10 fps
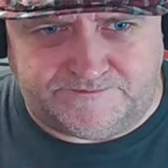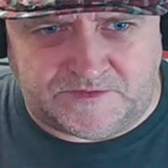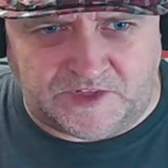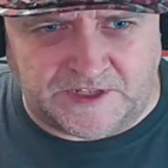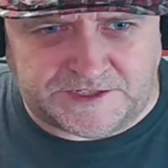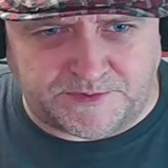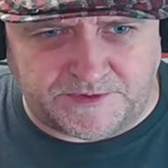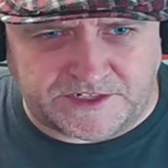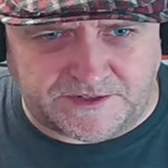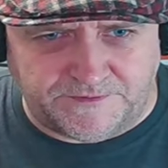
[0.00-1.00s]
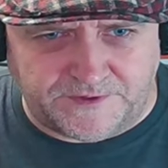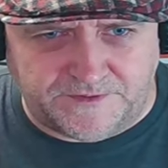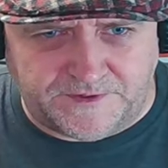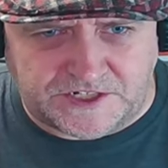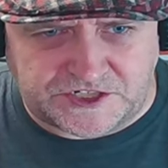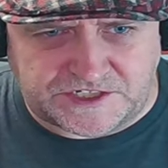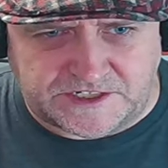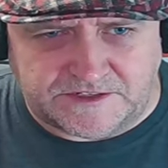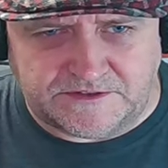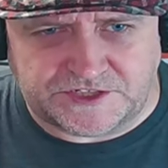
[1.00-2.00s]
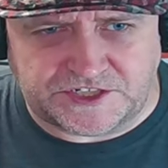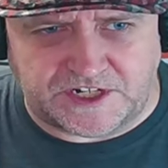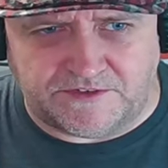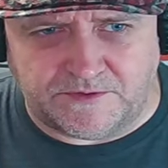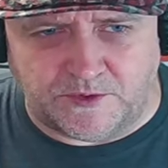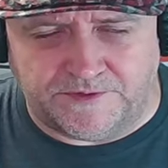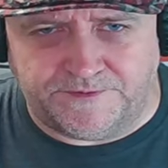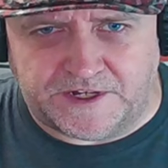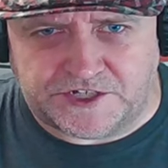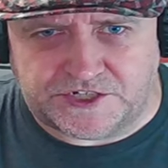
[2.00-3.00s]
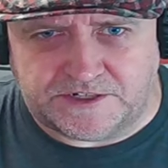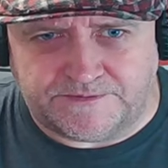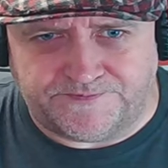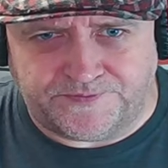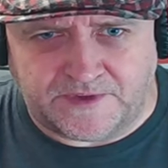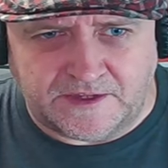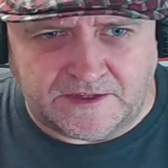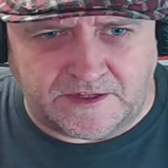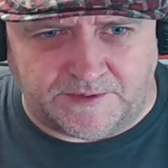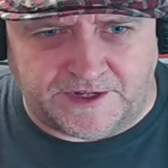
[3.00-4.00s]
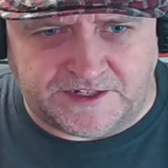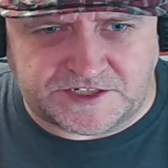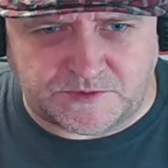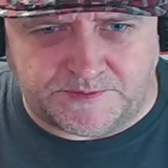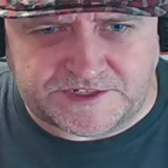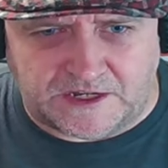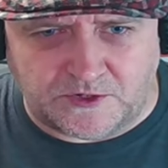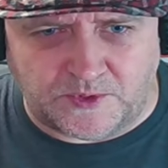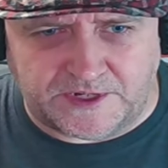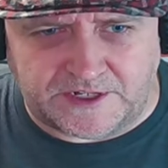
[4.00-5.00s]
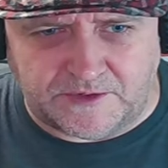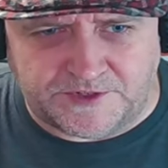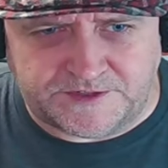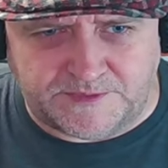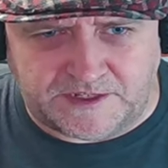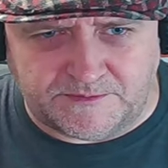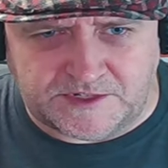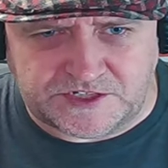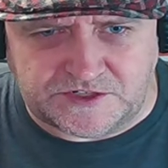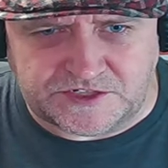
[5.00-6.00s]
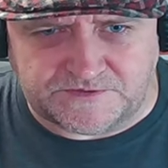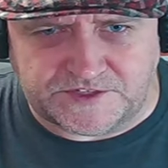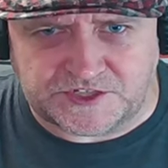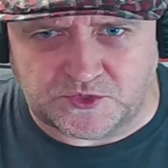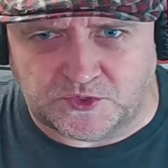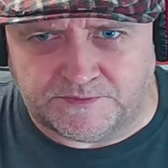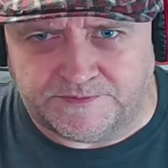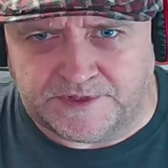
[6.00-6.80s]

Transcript: Well, that's probably because I'm full of fish, isn't it? Let's just get rid of one fish. Come on, I need to swap this out quickly. I want to make the most use of the storm.